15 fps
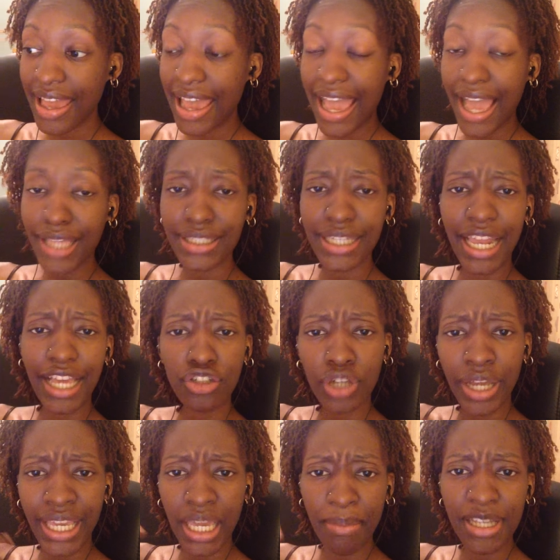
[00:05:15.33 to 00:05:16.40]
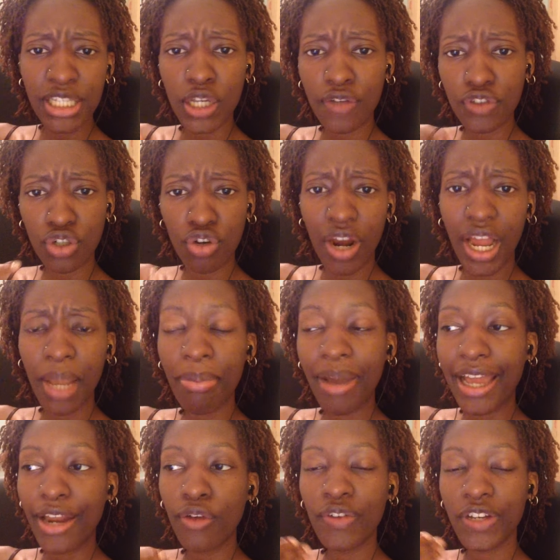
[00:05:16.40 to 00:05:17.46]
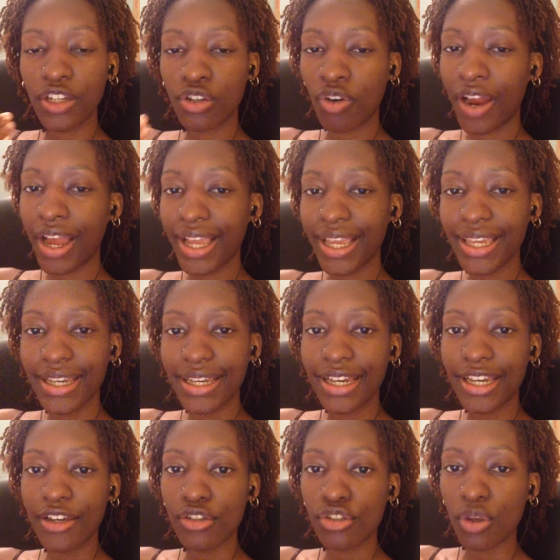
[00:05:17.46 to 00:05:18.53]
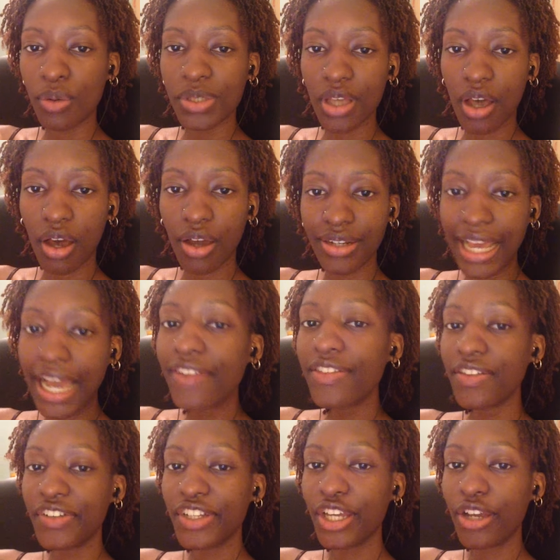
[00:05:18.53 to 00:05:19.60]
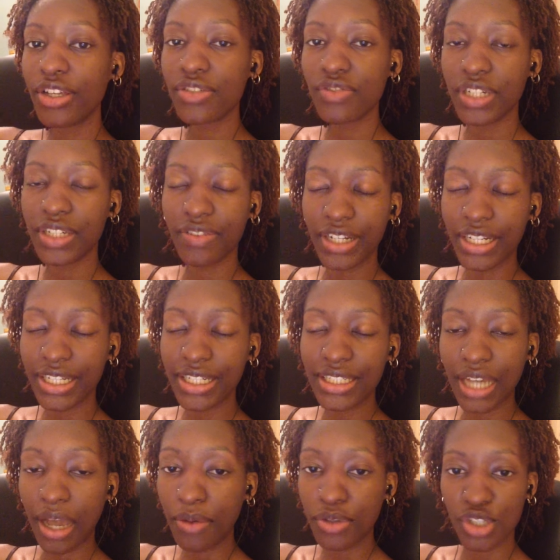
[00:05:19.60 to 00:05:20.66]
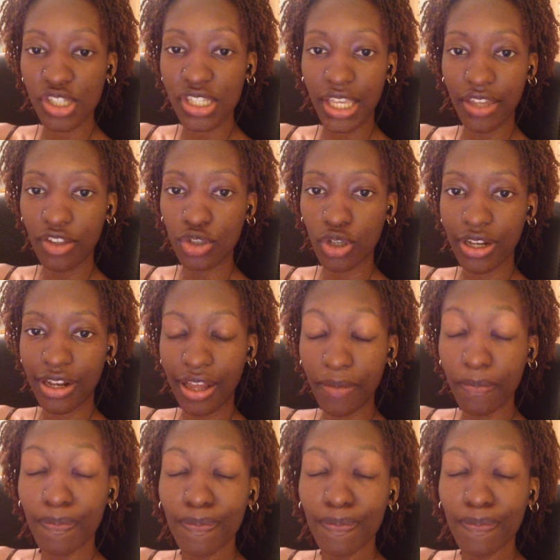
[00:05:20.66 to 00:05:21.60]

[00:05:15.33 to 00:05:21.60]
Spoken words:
I had to like try and get myself to cry, but I don't really cry. So it was hard. I have the video. It's really funny. I was just sitting in the toilet like